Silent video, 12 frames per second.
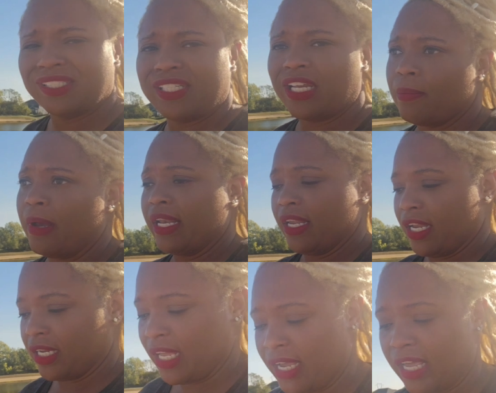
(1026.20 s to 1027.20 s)
because everybody
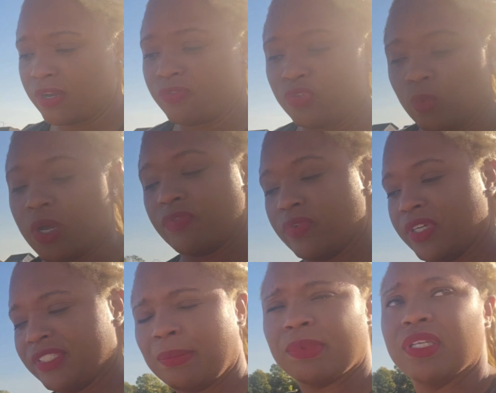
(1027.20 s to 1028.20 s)
ain't. Like, I got a few white
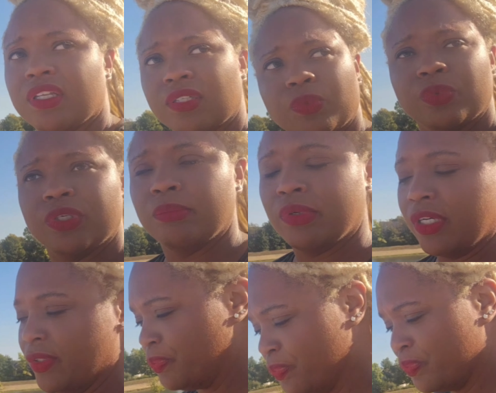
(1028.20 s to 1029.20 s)
friends I be dealing with,
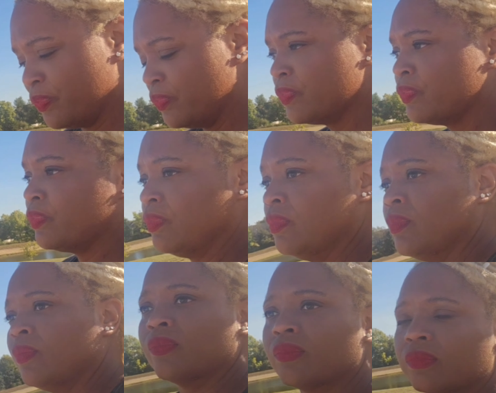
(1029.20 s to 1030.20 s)
but
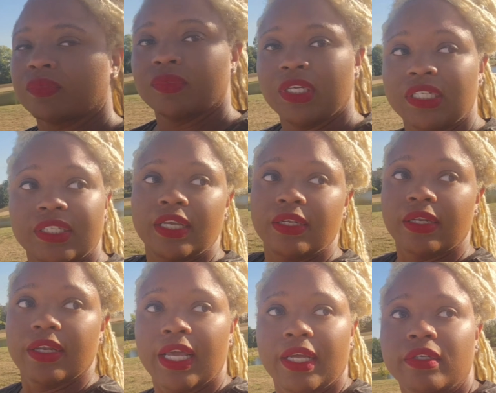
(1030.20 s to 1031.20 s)
at the end
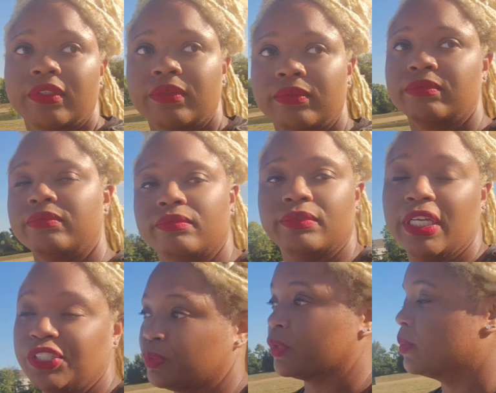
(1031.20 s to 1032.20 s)
of the day,
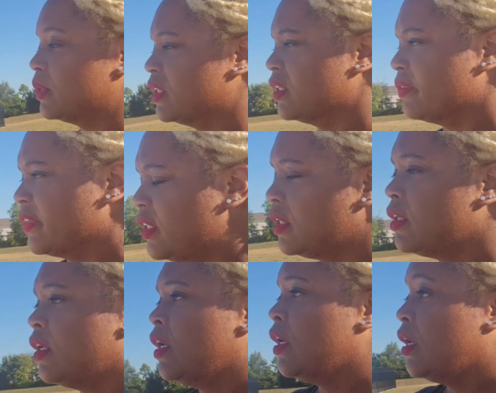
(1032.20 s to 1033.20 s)
that's the world we live in.
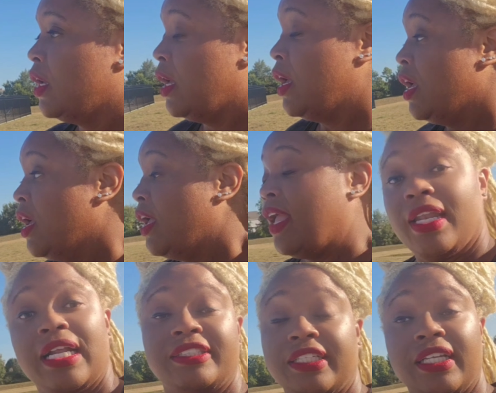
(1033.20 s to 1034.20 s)
And
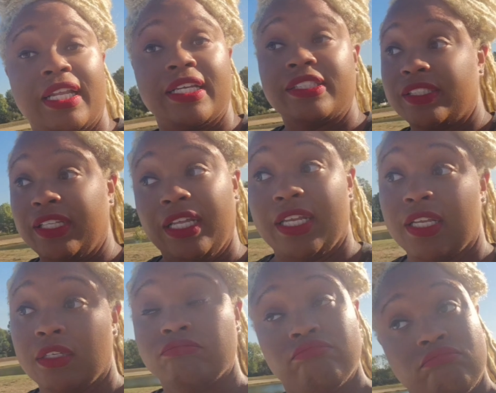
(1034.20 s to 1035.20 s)
I see that
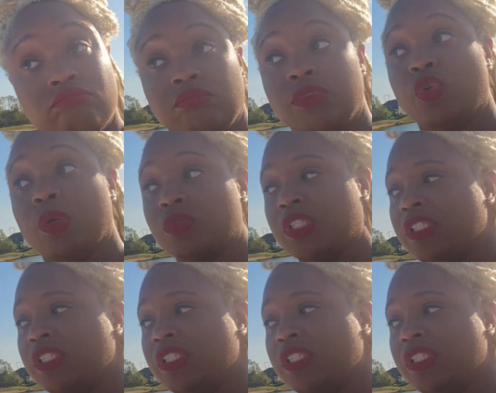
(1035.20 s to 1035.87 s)
studying the criminal